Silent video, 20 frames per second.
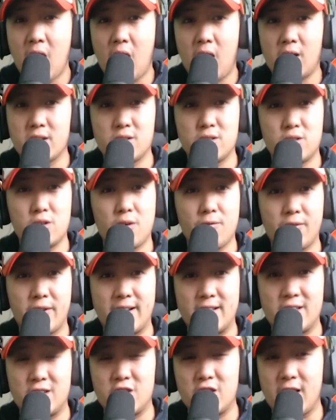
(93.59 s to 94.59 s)
Also, don't
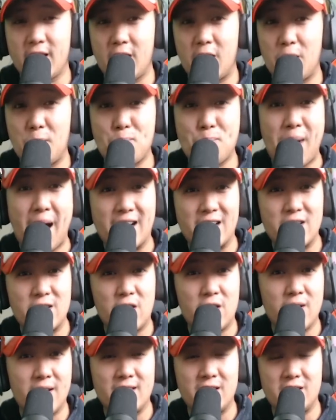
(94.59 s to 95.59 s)
forget to check out
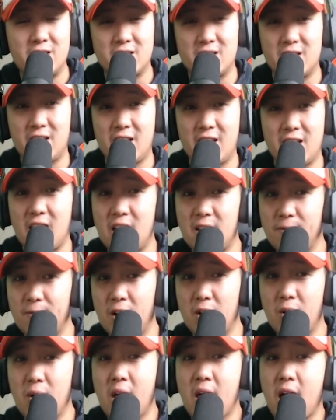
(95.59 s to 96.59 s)
MacNull and the Dissidia
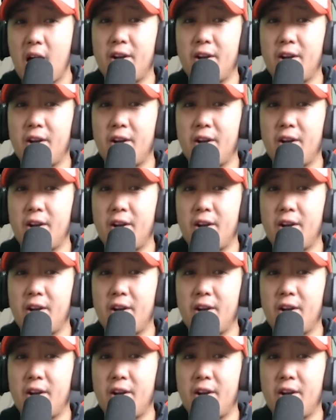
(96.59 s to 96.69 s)
Info,